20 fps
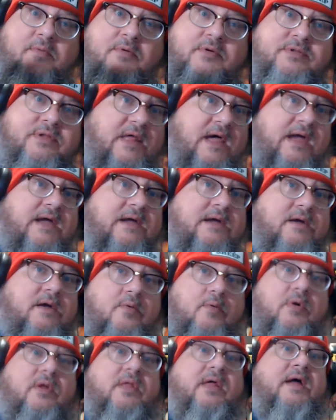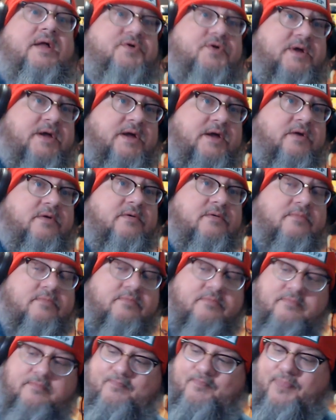alike. We're glad you're here.
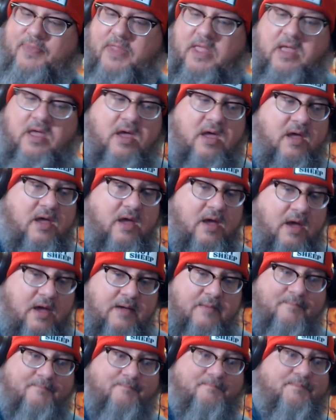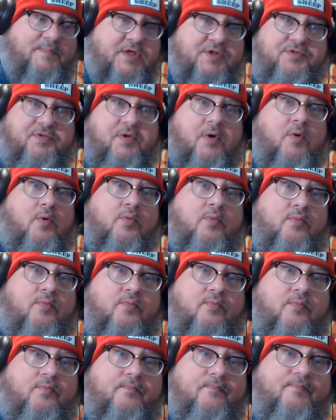So,
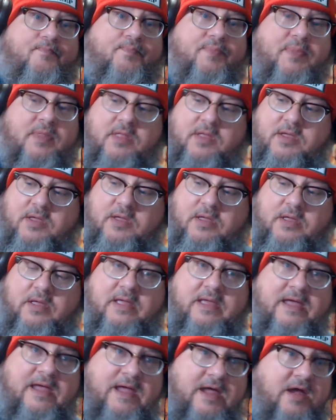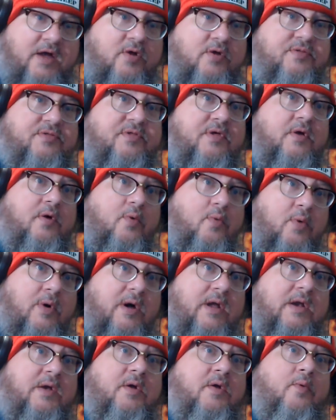here's
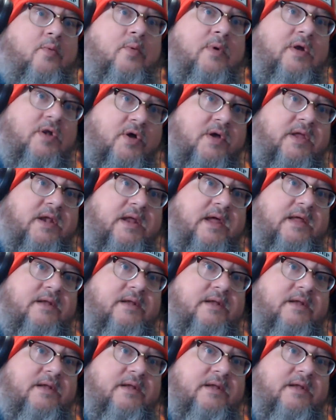what we're looking at.